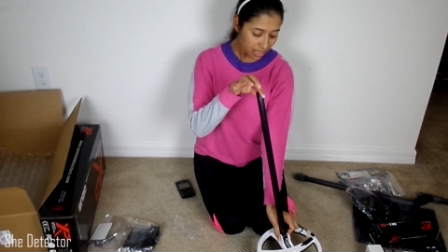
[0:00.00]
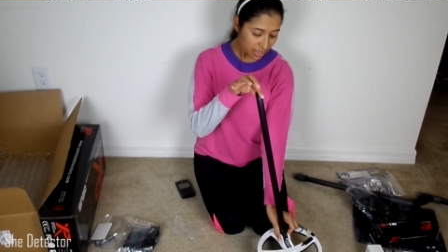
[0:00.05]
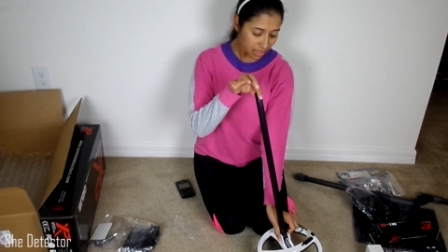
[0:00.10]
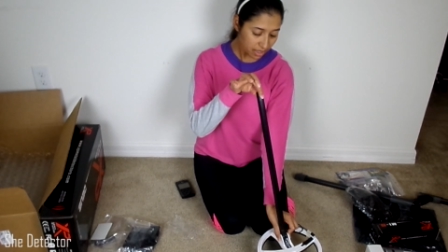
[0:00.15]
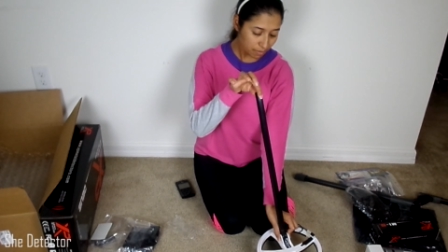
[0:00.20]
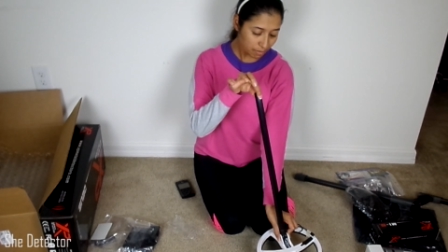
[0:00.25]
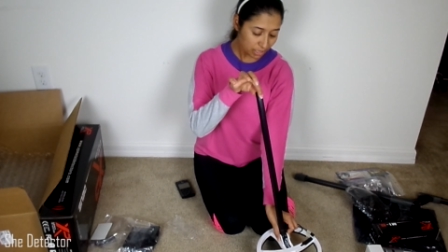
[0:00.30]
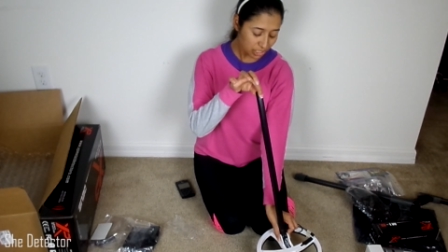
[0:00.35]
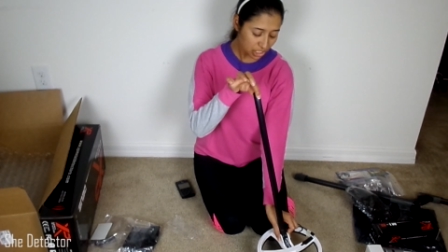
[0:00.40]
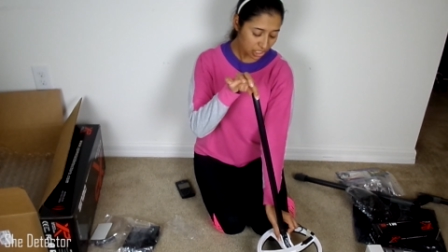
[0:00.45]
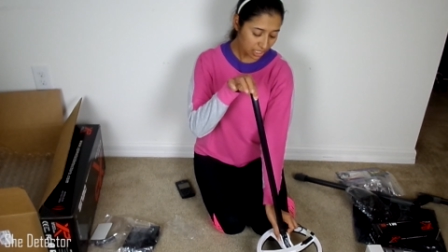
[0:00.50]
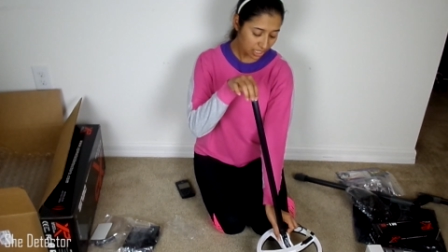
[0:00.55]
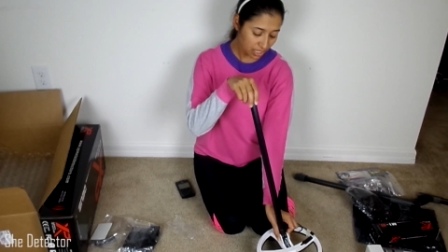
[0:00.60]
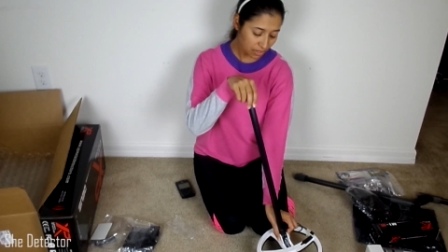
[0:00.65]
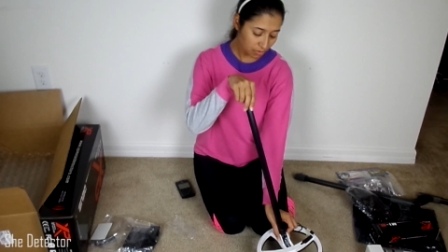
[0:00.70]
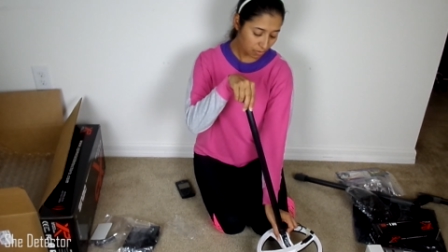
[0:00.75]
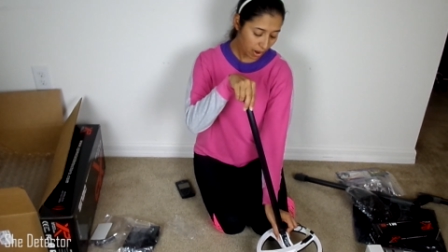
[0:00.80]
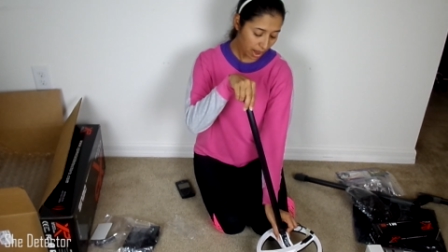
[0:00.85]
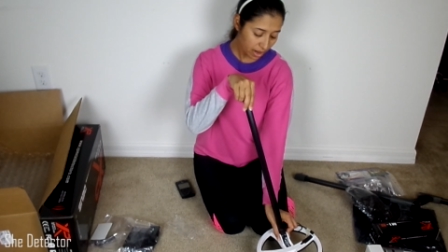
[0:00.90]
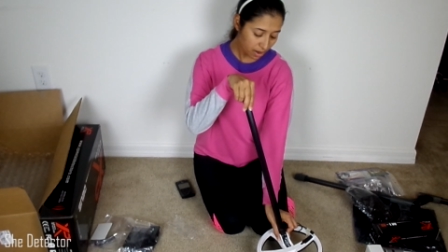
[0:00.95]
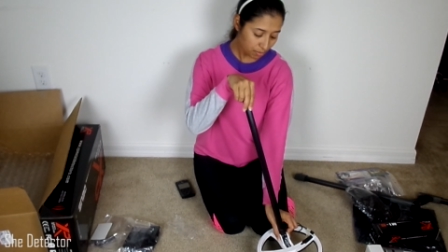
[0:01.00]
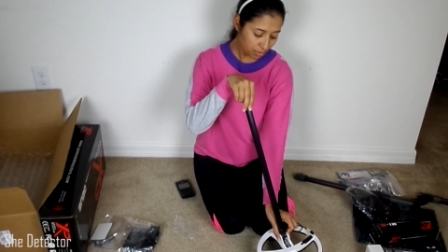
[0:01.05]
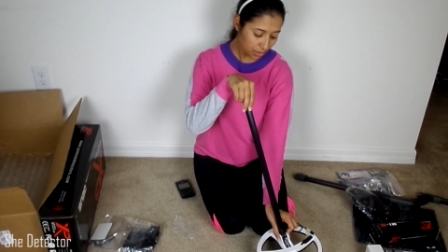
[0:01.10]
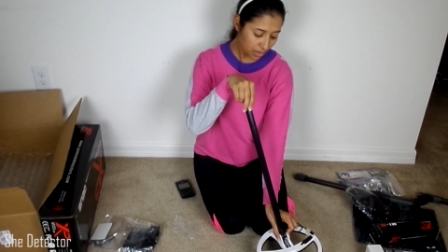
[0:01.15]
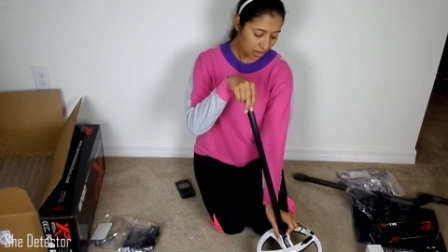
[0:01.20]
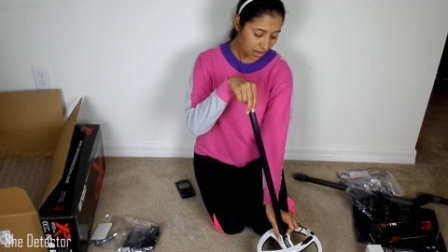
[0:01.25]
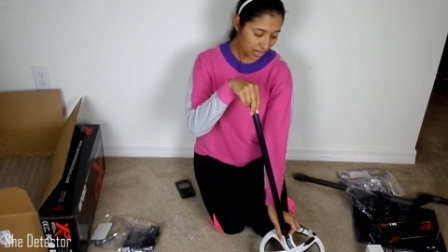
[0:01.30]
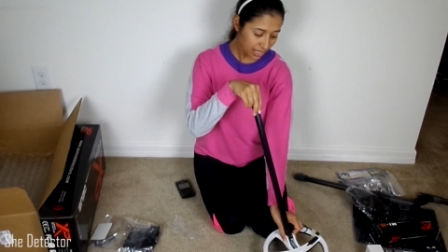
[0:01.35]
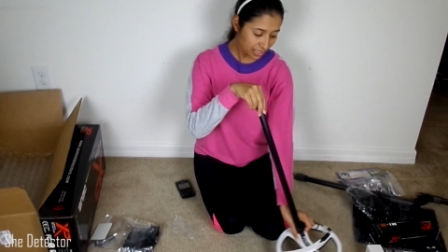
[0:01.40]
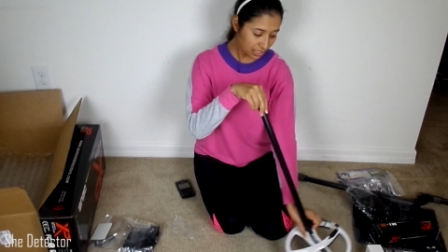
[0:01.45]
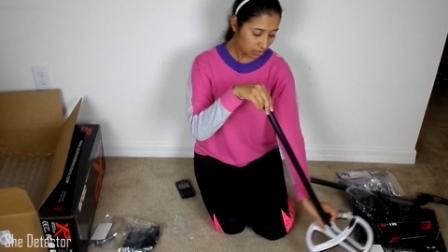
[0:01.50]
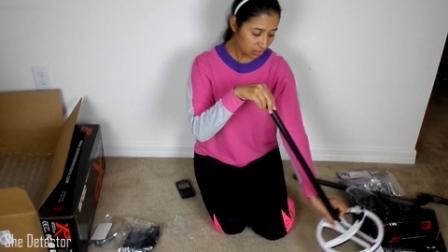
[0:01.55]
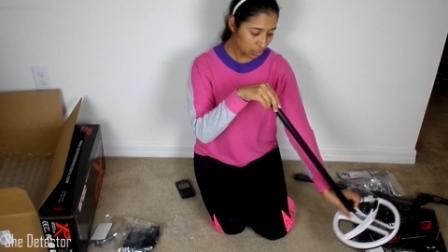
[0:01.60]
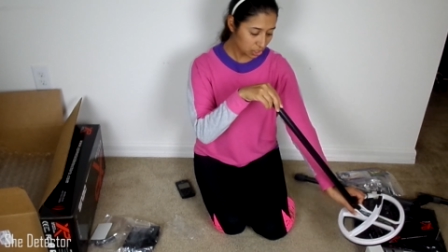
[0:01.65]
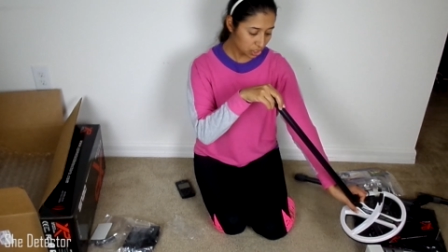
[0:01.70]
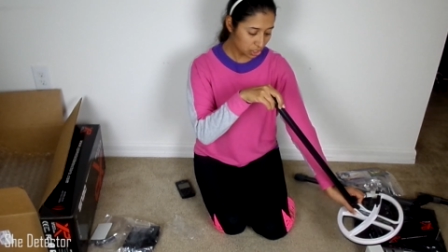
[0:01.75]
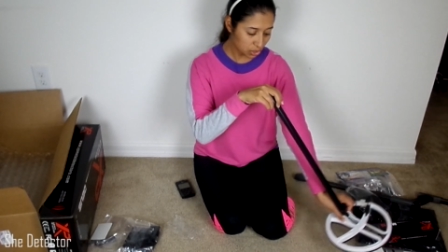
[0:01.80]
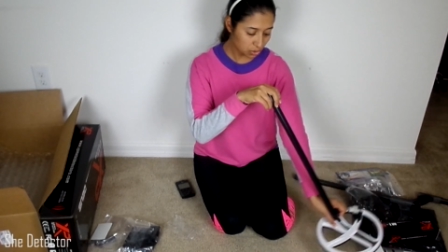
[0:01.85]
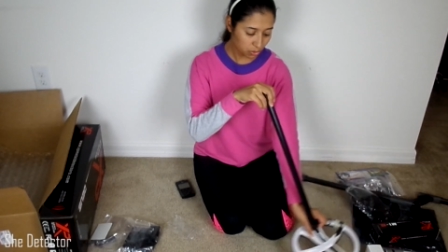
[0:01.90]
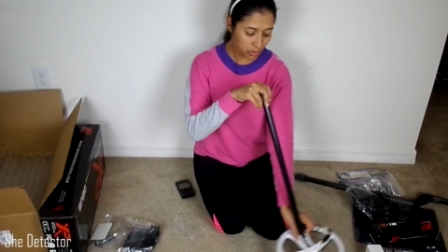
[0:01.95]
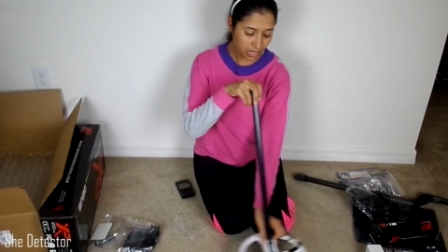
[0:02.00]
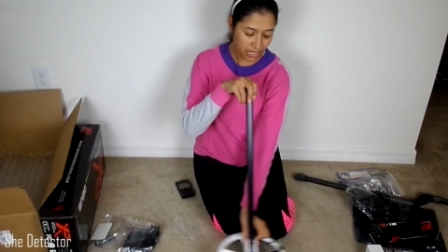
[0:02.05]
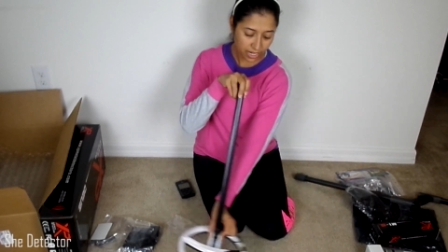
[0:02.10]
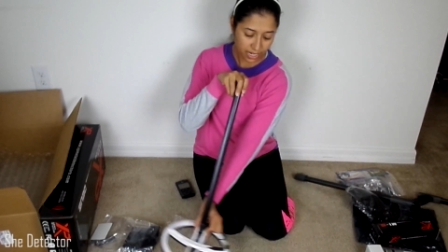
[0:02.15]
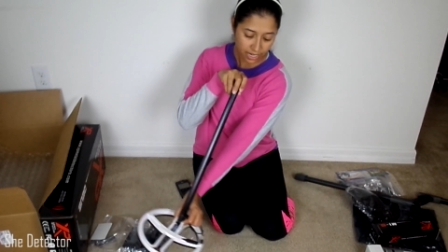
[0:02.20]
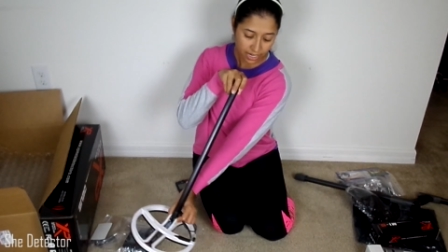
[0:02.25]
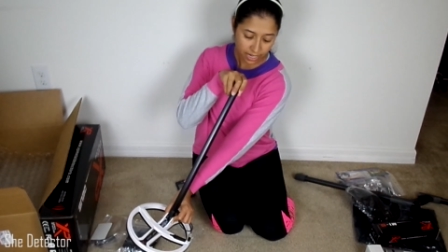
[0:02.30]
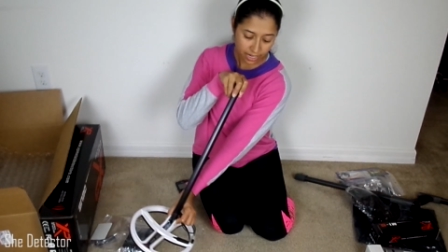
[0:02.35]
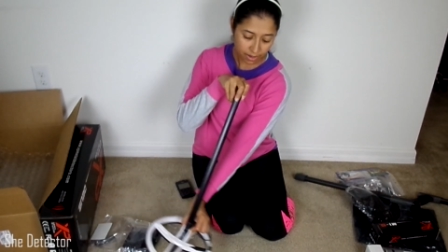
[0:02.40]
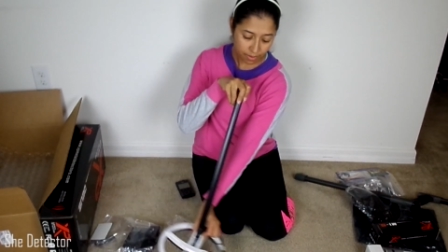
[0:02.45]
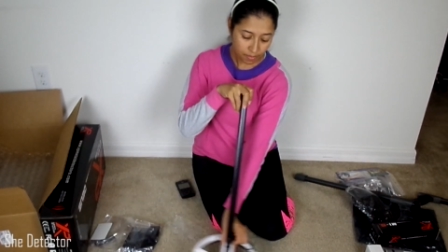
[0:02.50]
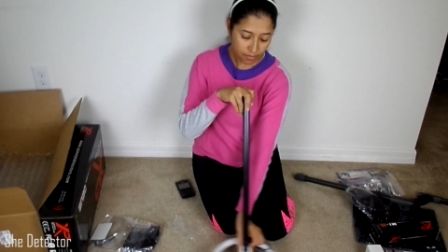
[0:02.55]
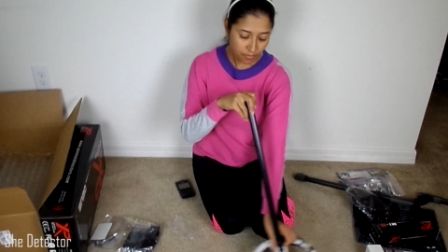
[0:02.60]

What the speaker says: the machine right up here, and they're just swinging